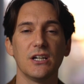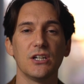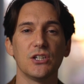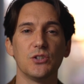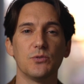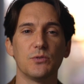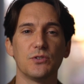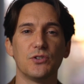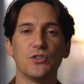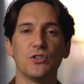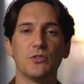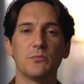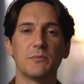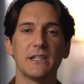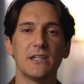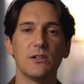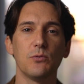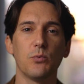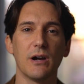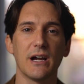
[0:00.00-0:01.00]
you would
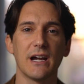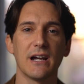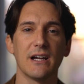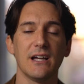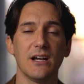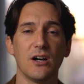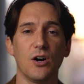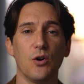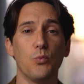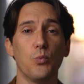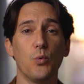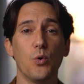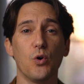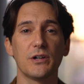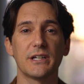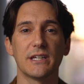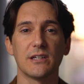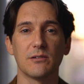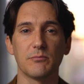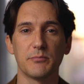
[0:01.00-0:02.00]
normally wear a
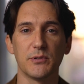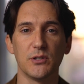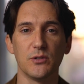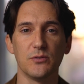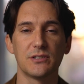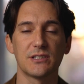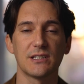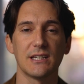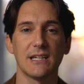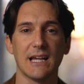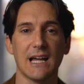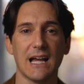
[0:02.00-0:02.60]
walking boot